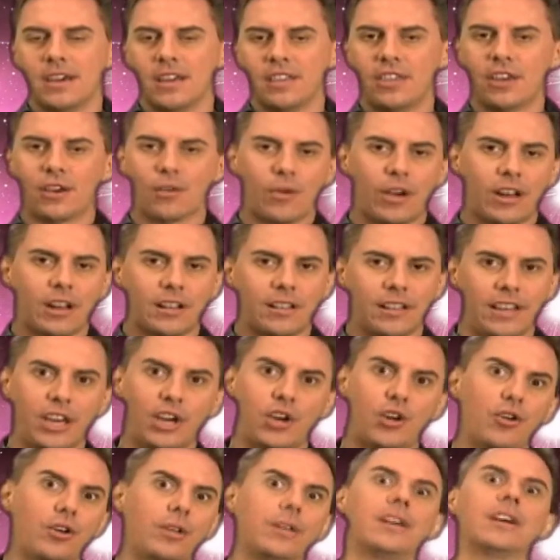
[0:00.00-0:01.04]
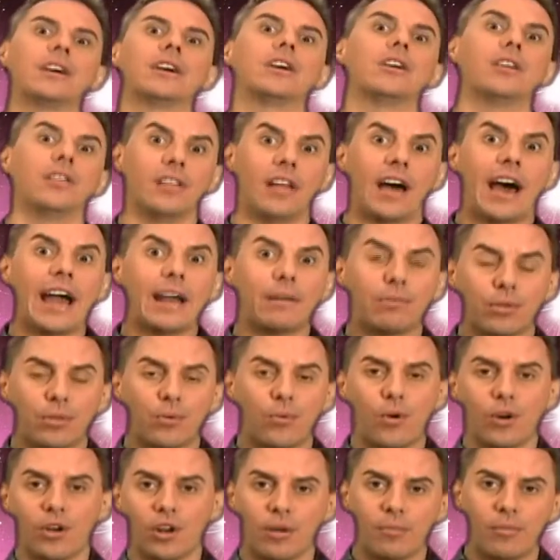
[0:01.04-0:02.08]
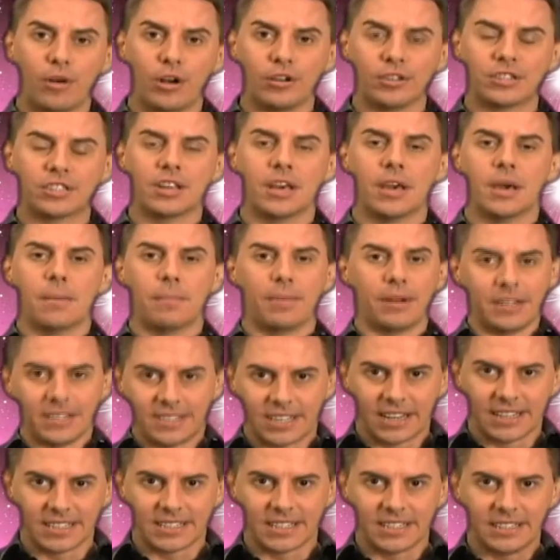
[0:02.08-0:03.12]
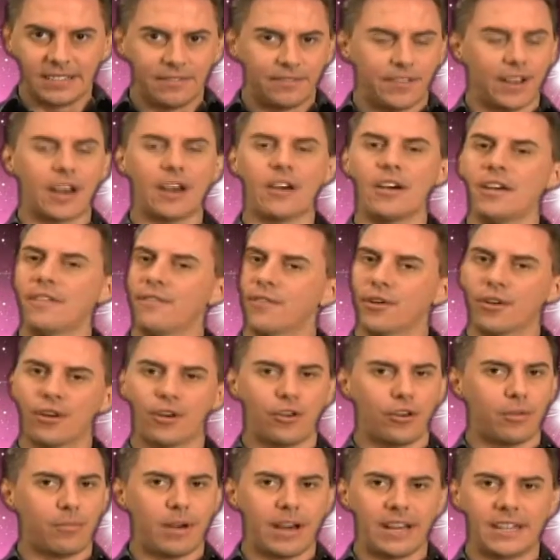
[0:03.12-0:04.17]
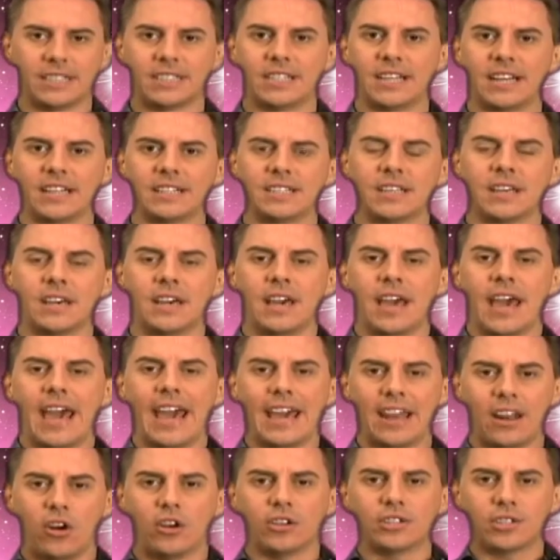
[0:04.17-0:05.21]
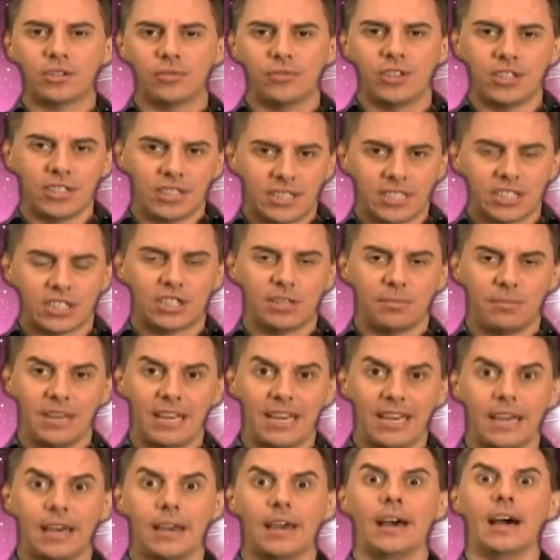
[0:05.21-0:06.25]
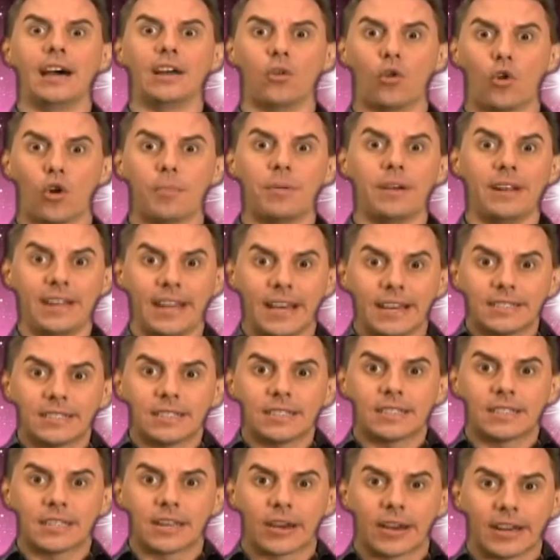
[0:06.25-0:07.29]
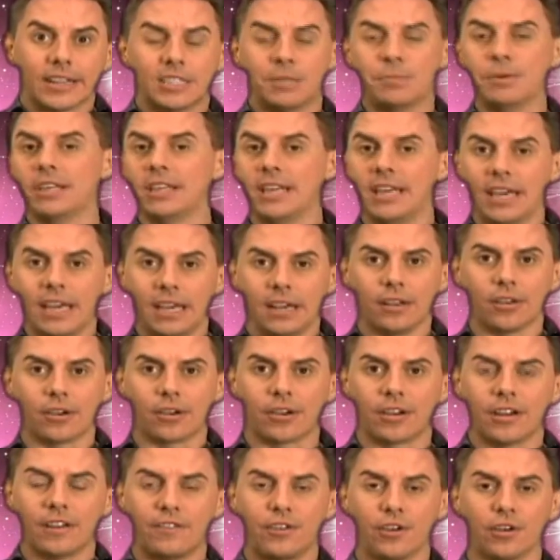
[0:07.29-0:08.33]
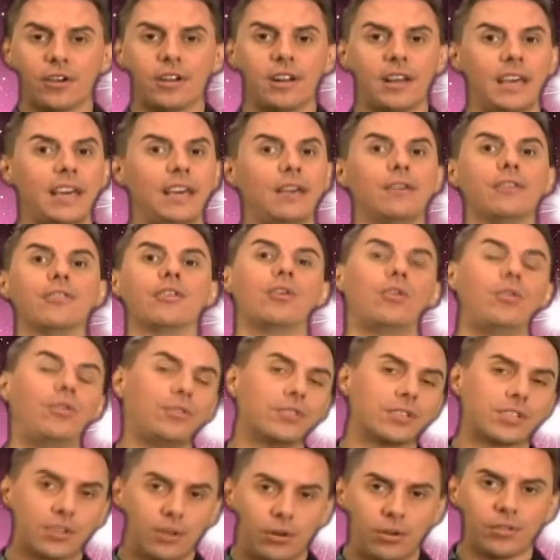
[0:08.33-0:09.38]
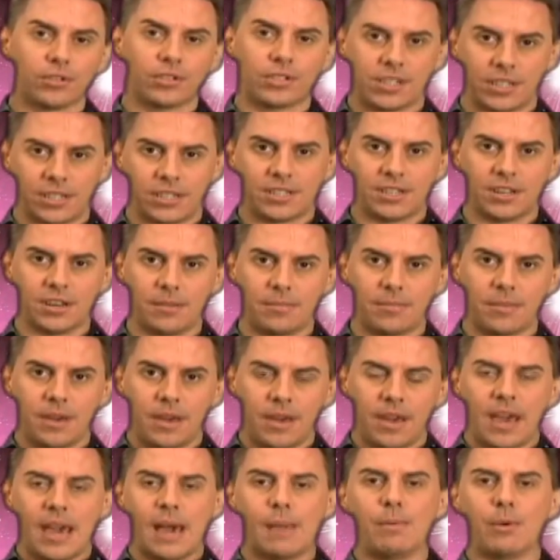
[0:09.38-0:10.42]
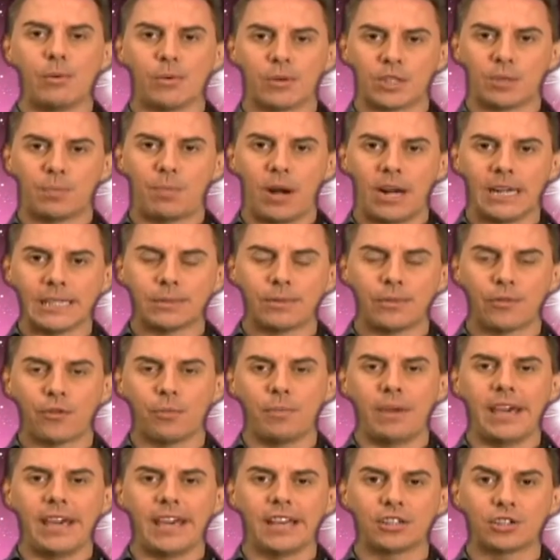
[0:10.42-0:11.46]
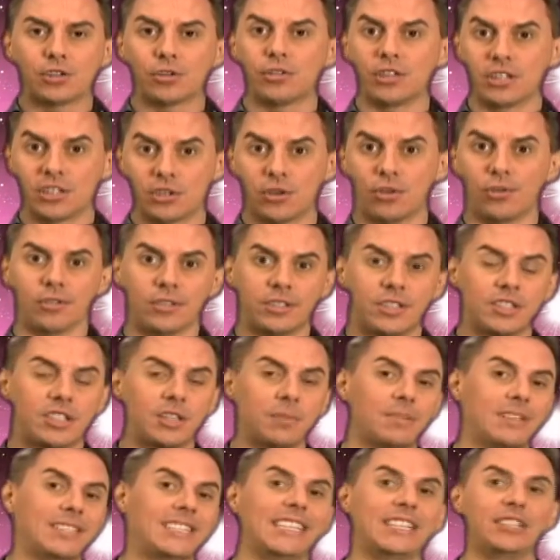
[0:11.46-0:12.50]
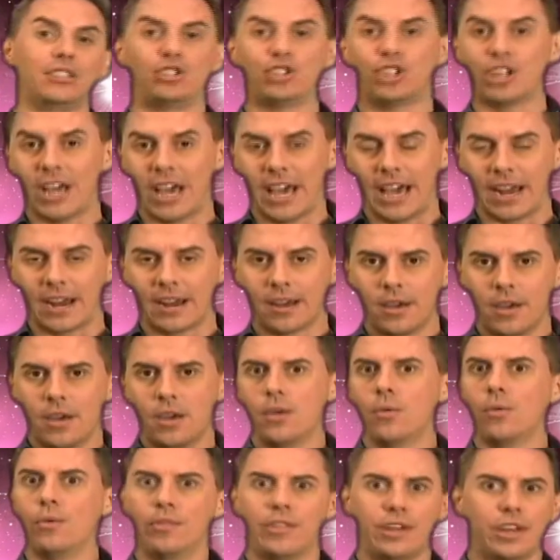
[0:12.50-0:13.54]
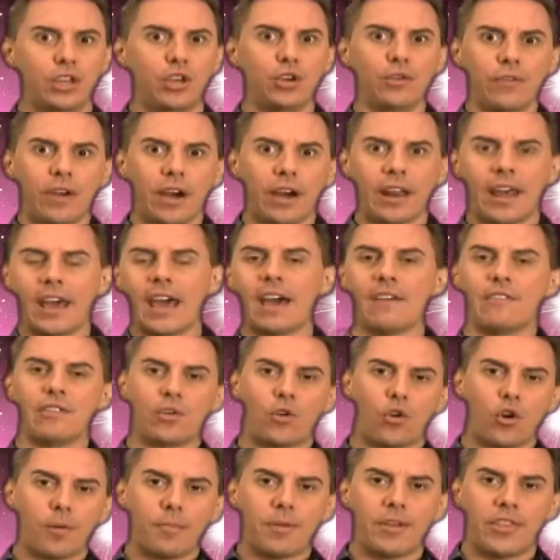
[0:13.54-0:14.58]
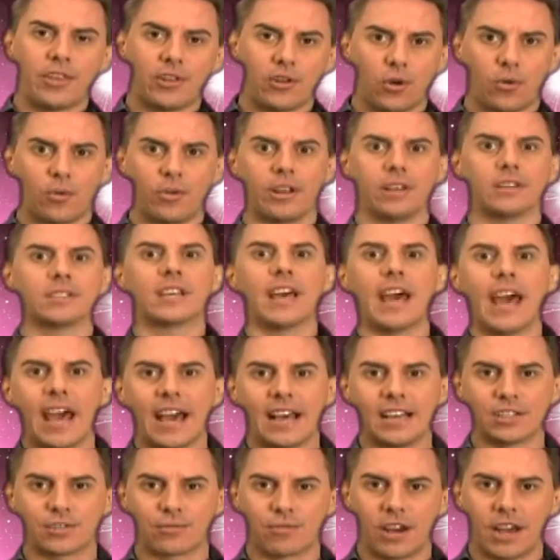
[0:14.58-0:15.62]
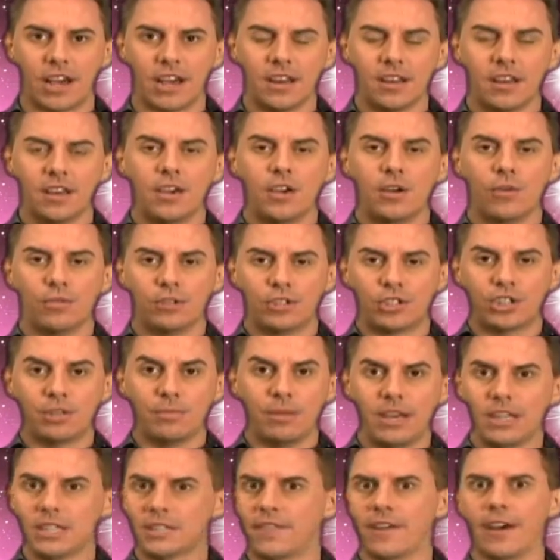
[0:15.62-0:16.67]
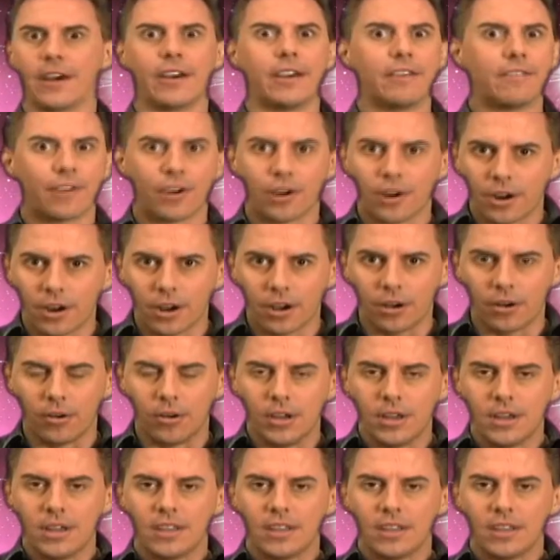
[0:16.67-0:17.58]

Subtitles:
Theoretically, it could collide with one almost, but it doesn't. Very Virgo in my sense. And also, this is, to me, an orbit necessary to be the healer. If you're going to heal the whole solar system and be responsible for making sure the solar system is in check, well, then you've got to have an orbit that no one else has, right? Which, to me, is very Virgo.